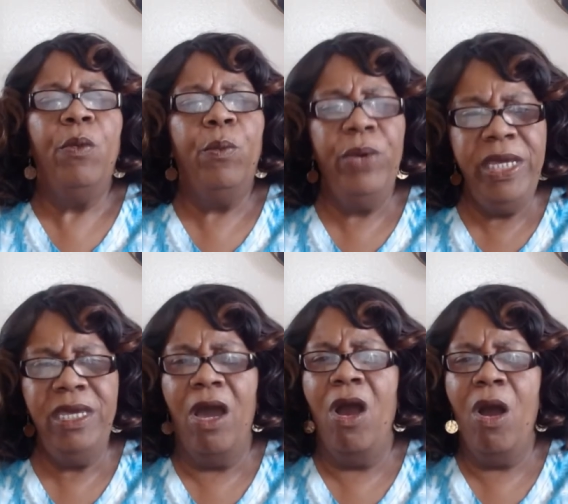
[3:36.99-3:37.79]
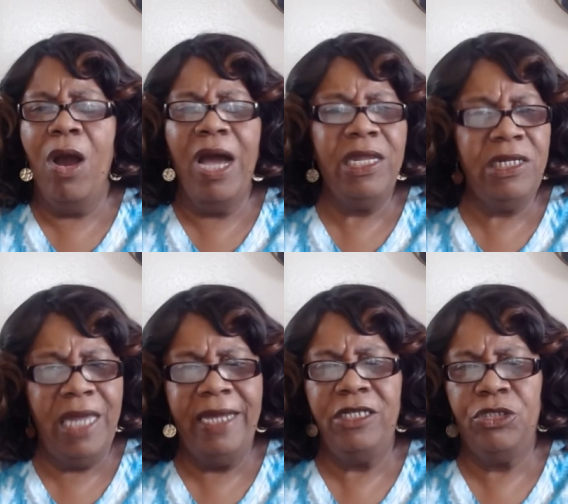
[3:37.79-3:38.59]
We are a
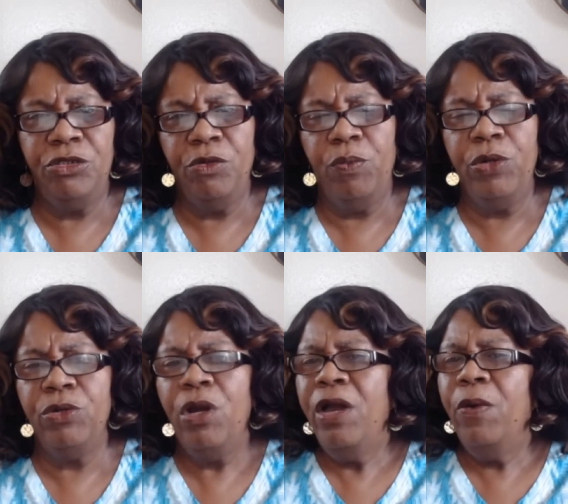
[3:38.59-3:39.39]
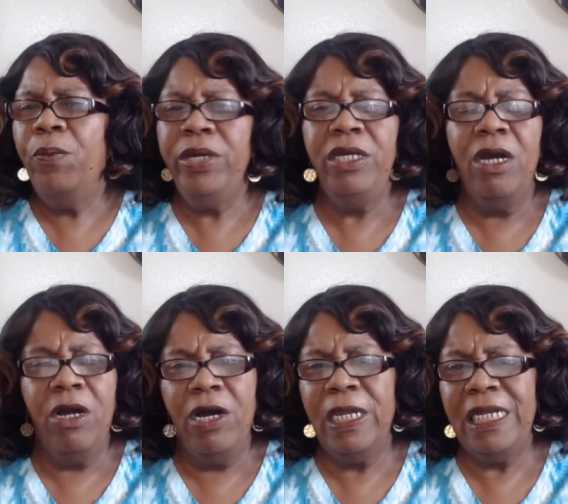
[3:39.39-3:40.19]
light to the world. We
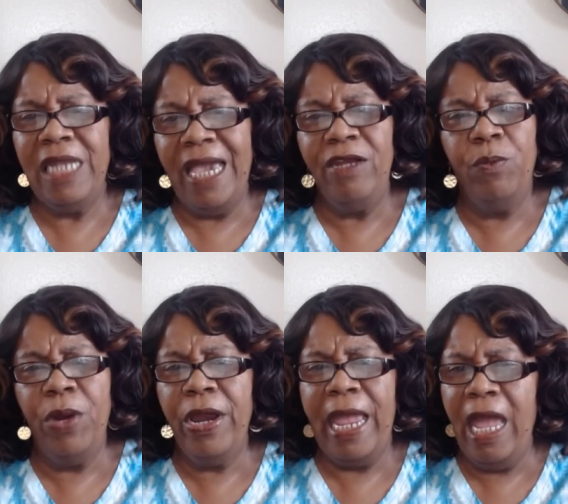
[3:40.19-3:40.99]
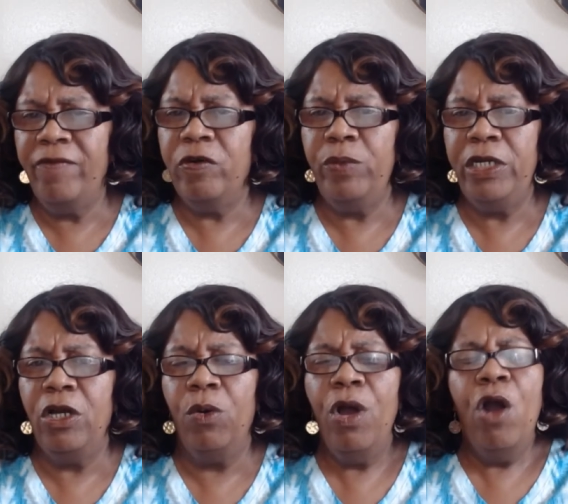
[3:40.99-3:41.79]
are a light wherever we
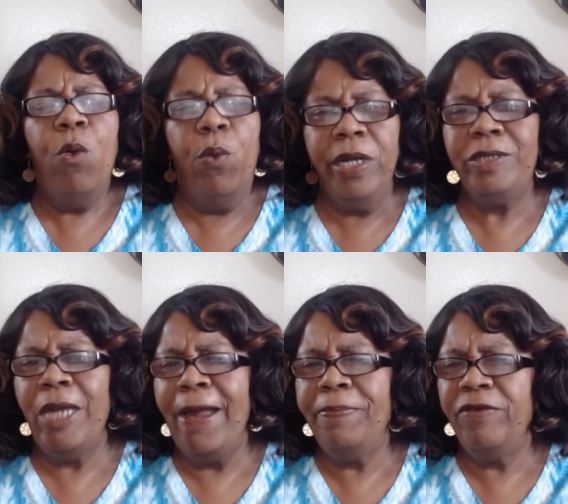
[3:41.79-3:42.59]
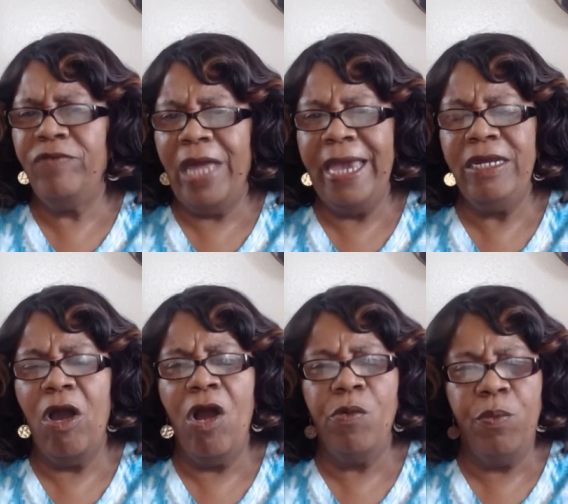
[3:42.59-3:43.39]
go what type of light
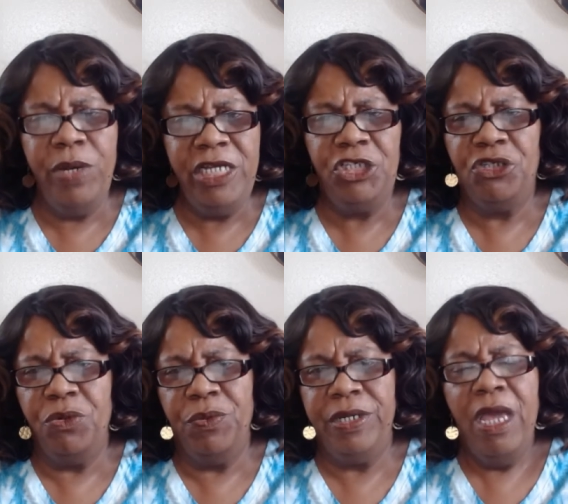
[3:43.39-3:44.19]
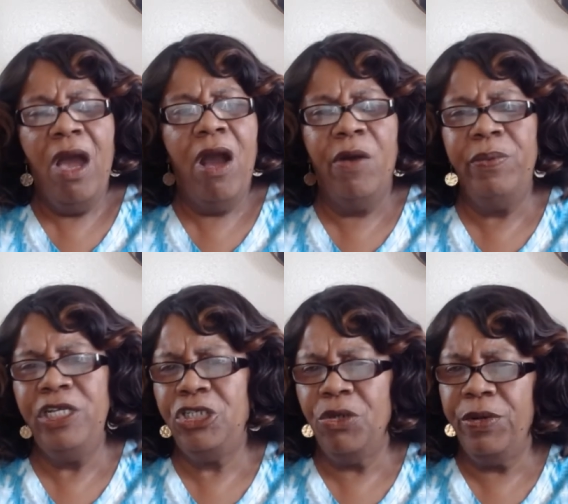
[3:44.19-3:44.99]
are we showing? Are we
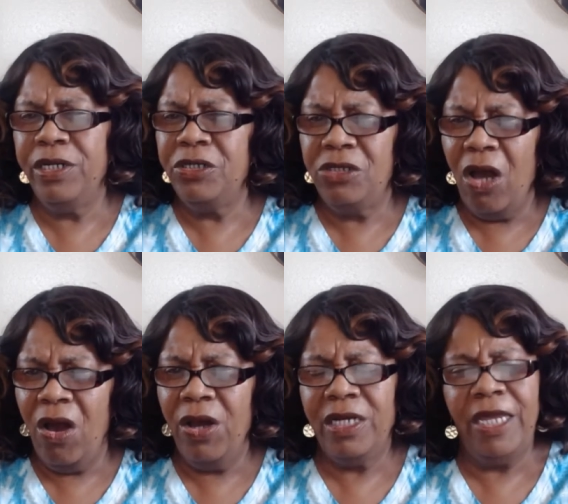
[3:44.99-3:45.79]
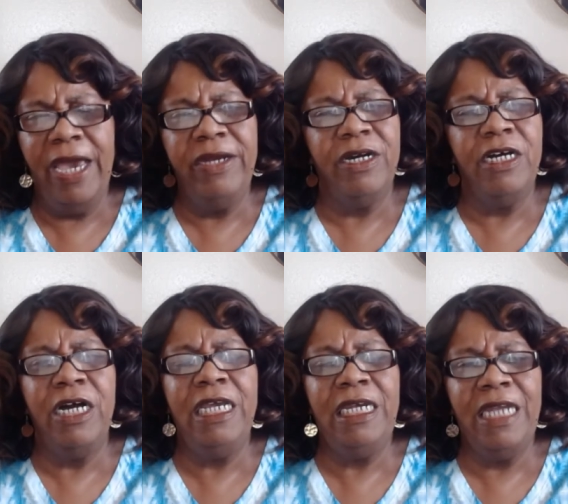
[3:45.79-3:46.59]
showing a dark light or
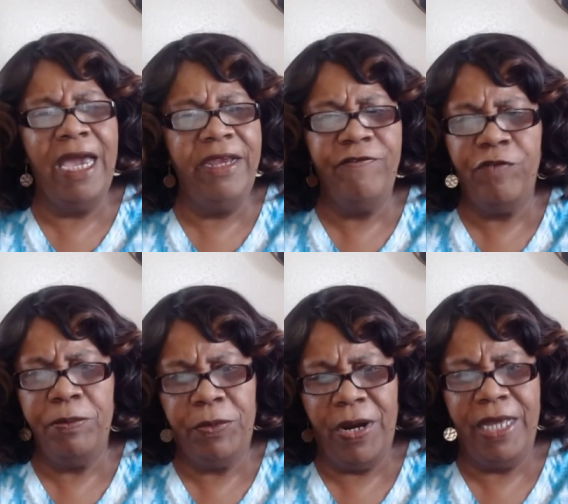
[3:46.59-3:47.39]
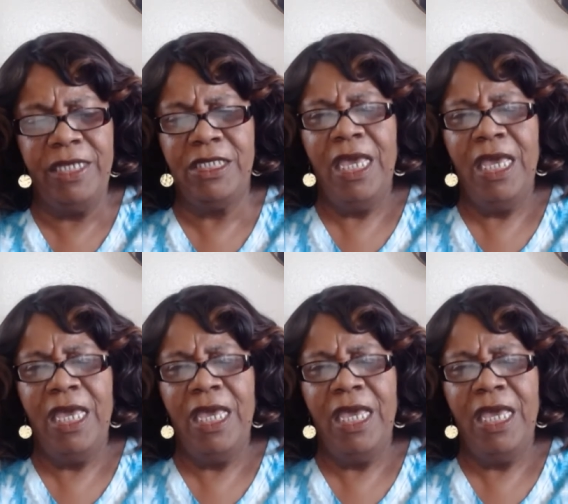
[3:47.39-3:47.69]
a light from Christ?